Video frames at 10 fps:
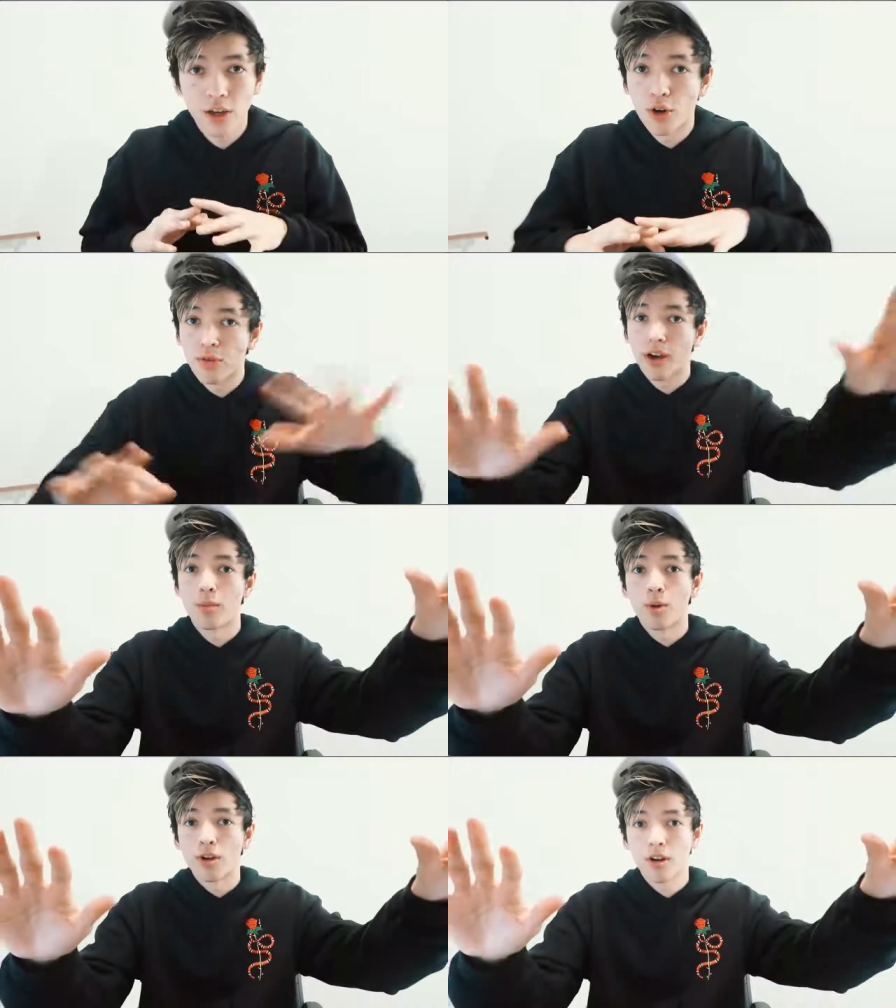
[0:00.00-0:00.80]
go find
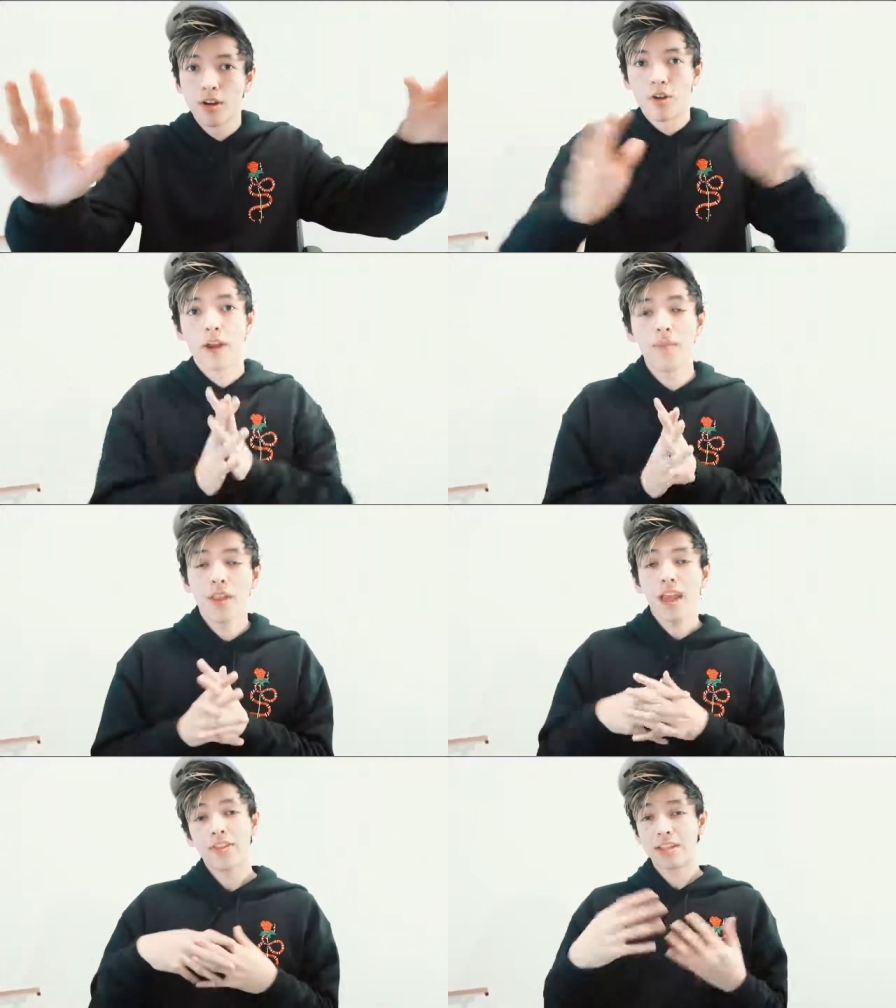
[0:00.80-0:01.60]
more okay
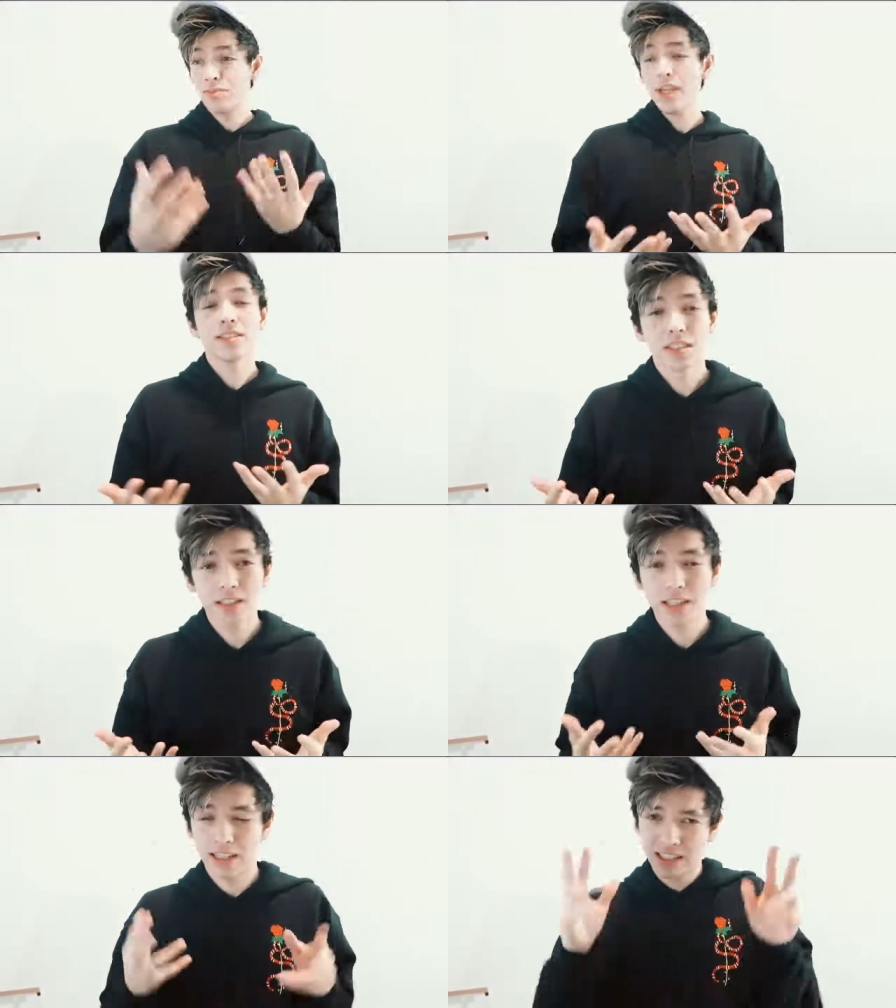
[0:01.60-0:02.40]
that's
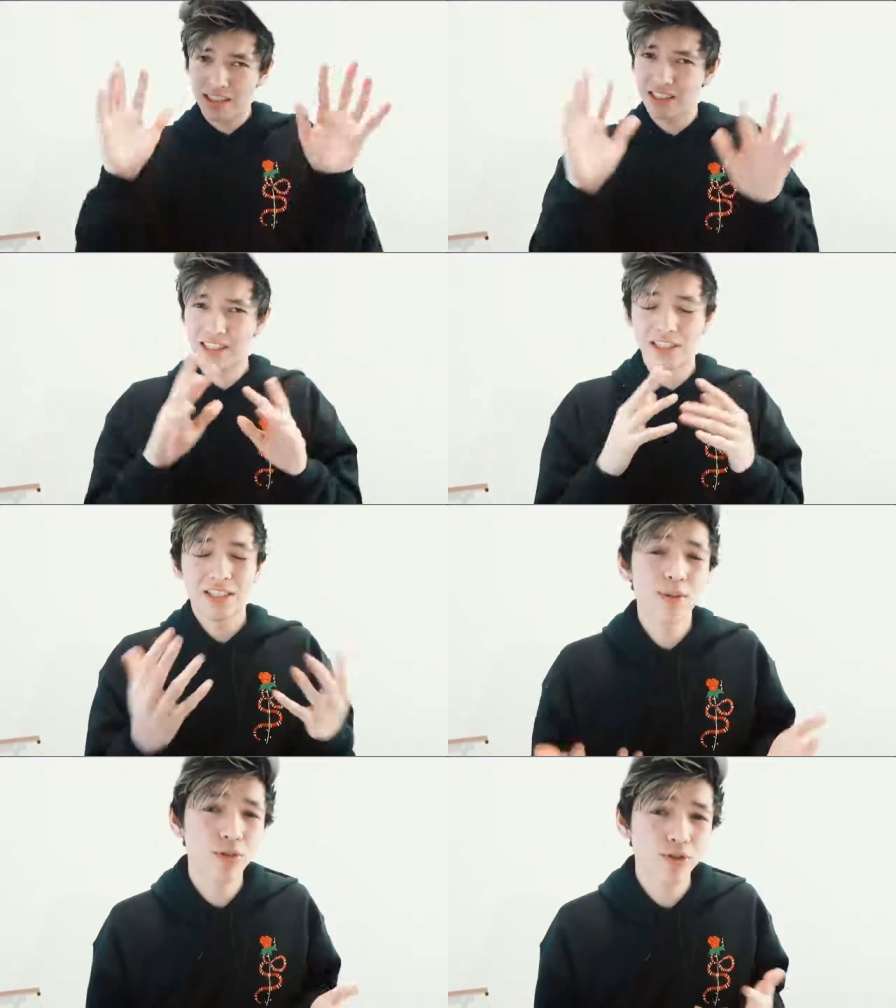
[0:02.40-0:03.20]
basically like that's in the
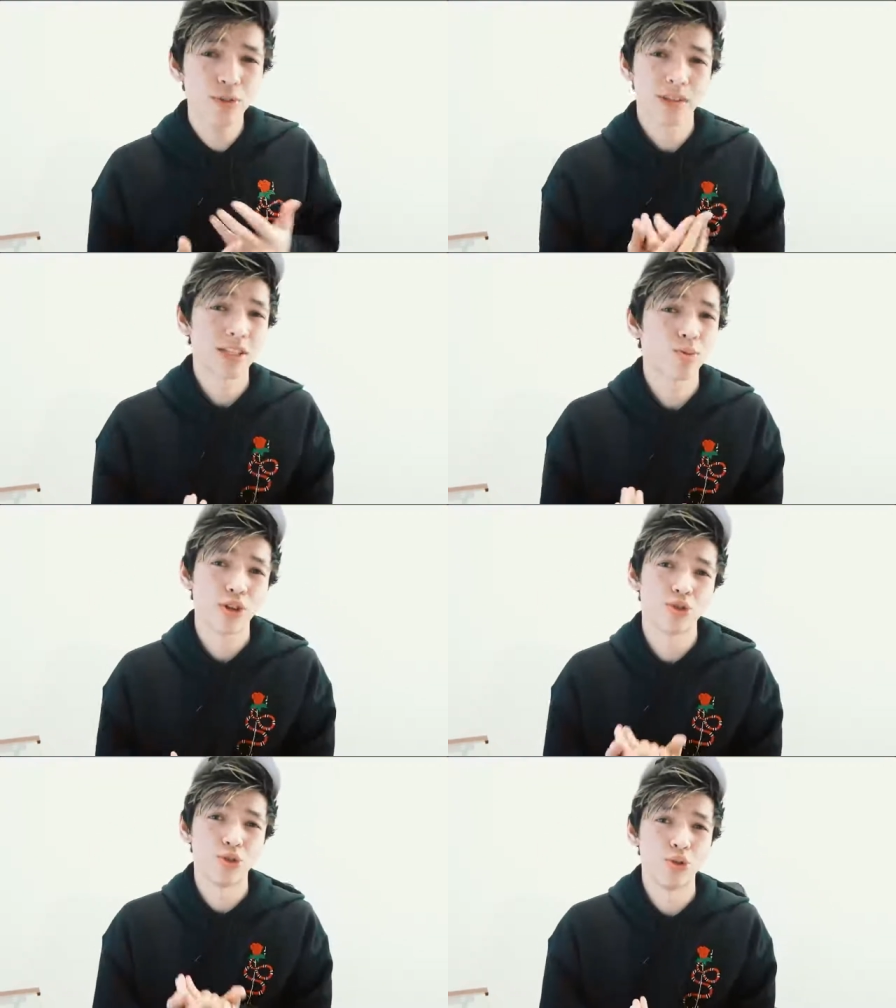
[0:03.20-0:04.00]
simplest form that's what
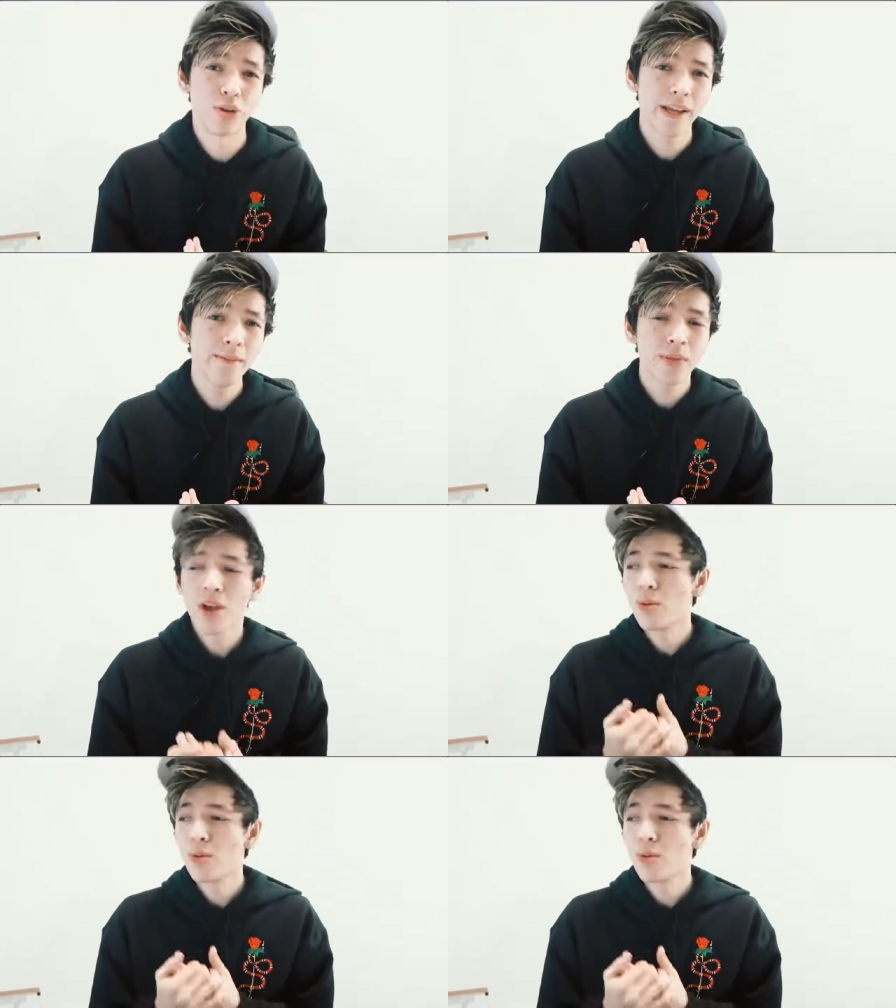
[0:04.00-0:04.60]
you're doing